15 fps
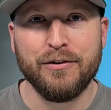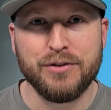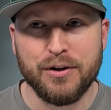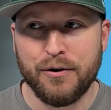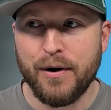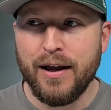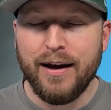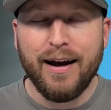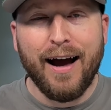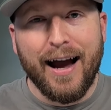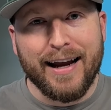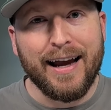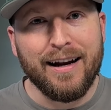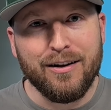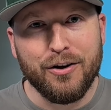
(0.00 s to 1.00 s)
So I
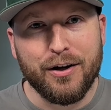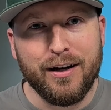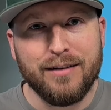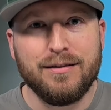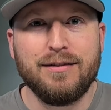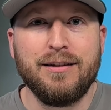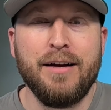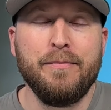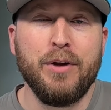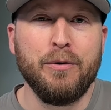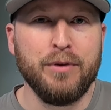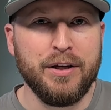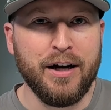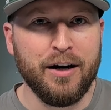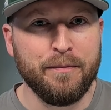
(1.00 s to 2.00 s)
kind of look at it as the same thing
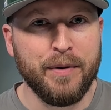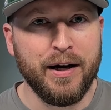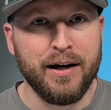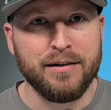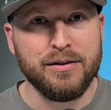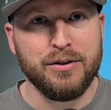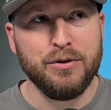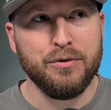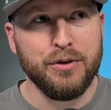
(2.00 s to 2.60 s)
with the art box too.